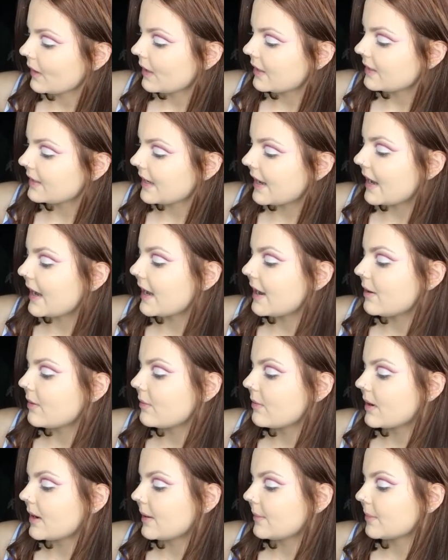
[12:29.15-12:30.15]

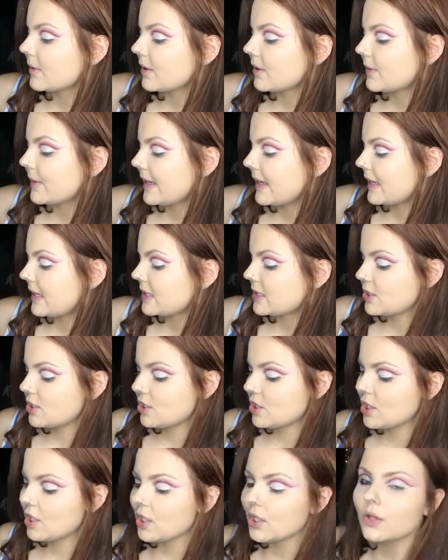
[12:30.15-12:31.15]
Now I'm going
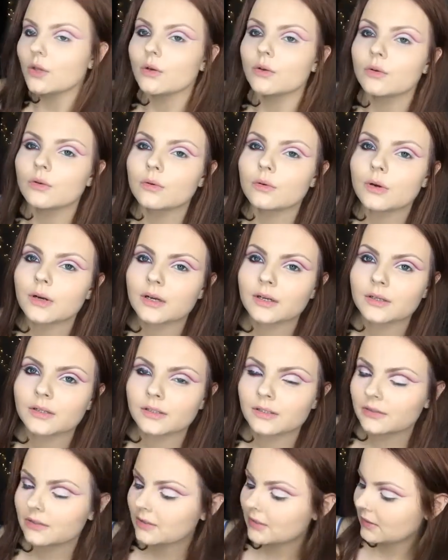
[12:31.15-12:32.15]
to,
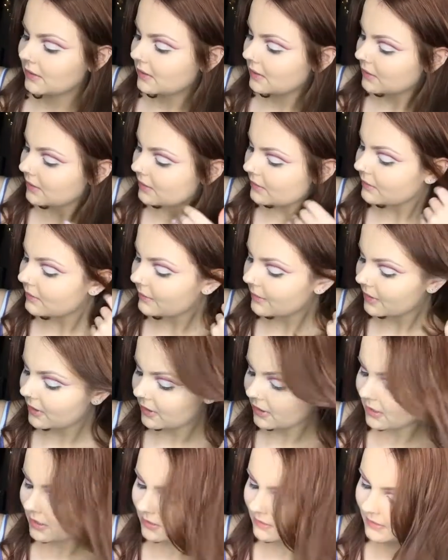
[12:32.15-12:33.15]
what am I going
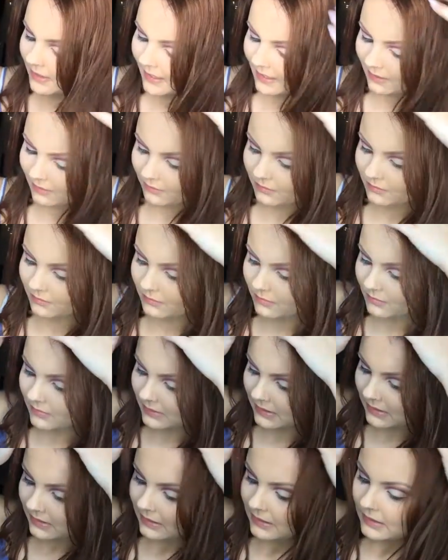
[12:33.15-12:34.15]
to do now?
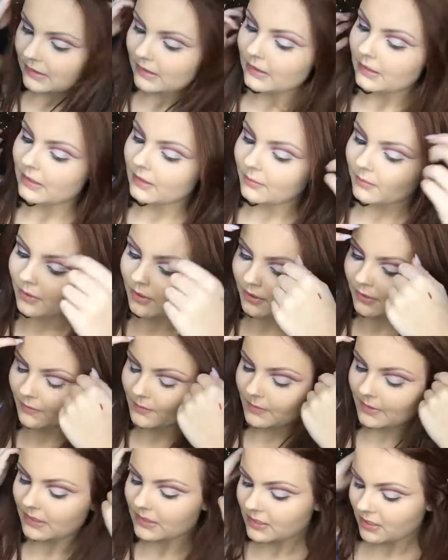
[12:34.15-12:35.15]
I'm
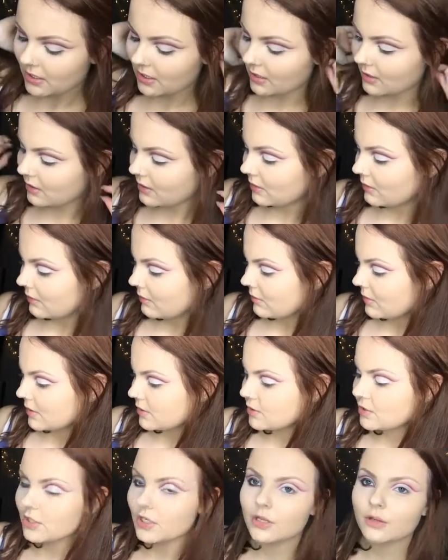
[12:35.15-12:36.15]
going to
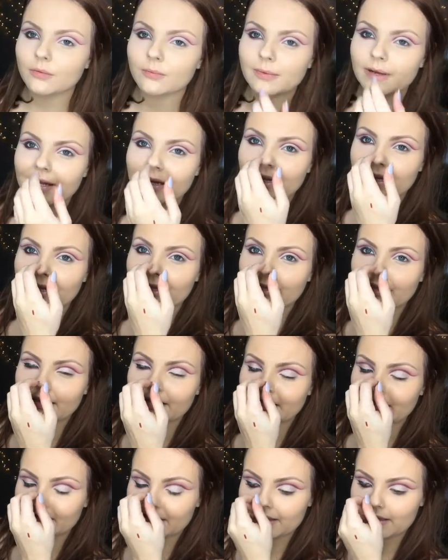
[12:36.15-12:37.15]
do my
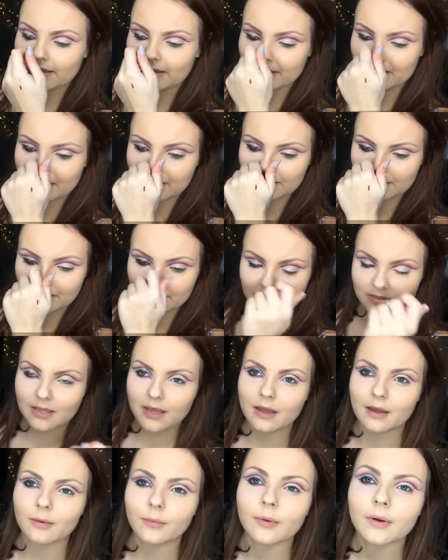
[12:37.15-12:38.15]
eyeliner. So
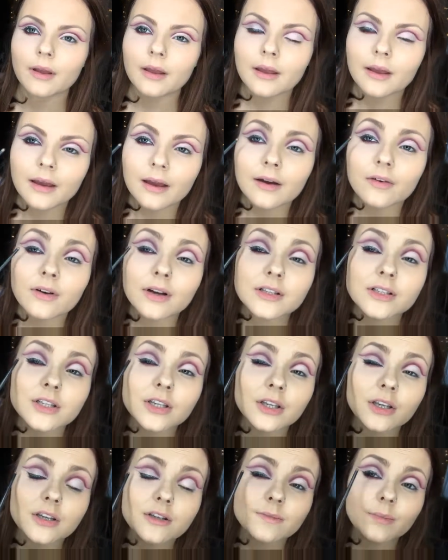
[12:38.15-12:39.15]
I've
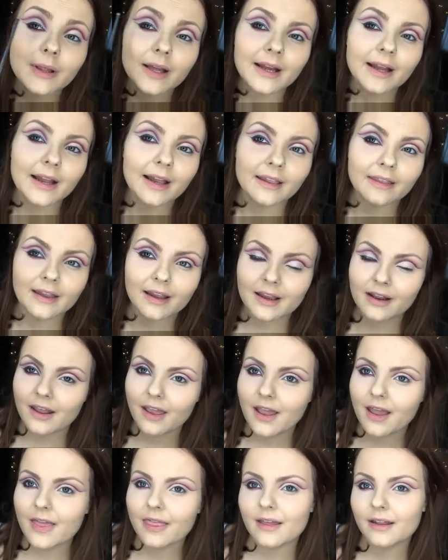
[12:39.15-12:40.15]
actually used black
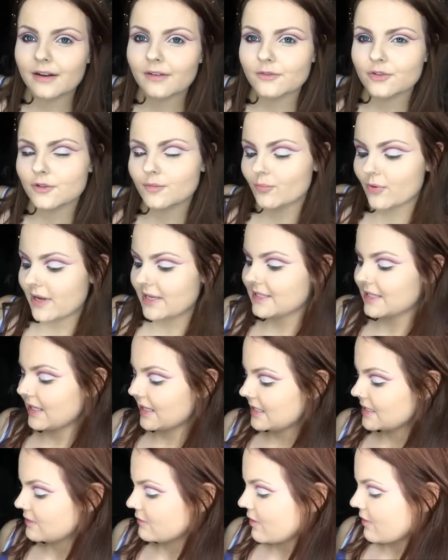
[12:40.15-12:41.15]
eyeliner and then I've just pressed
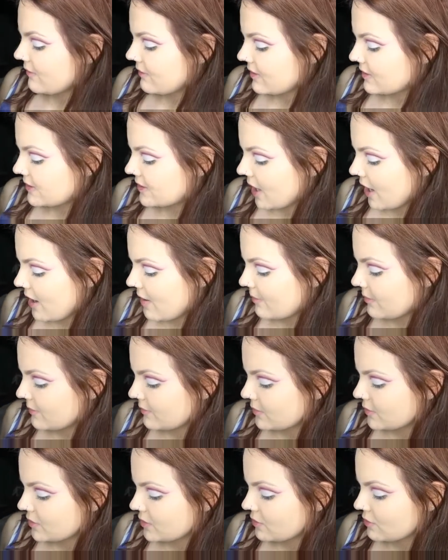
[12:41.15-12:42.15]
glitter over the top,
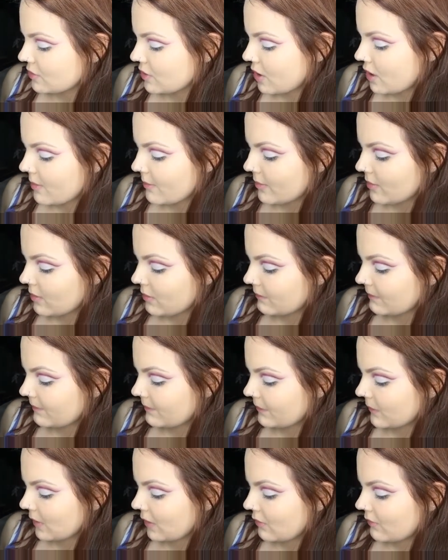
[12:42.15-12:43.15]
just normal
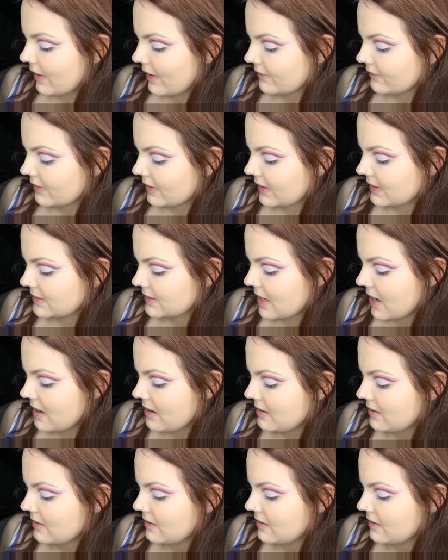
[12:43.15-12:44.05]
craft glitter,